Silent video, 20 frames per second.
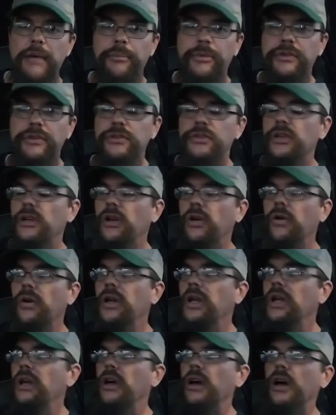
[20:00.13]
happens, you know,
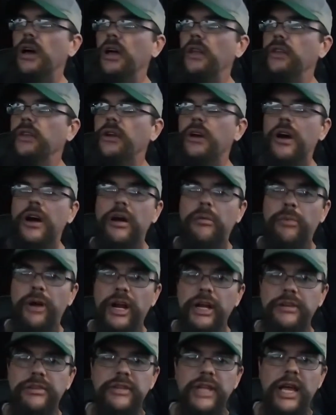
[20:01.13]
uh, the car
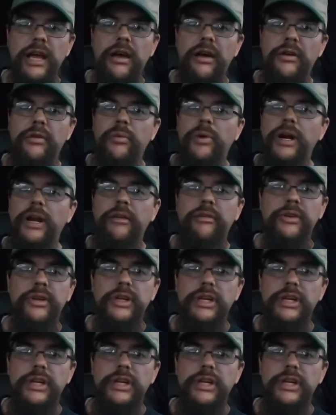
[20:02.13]
breaks down or whatever,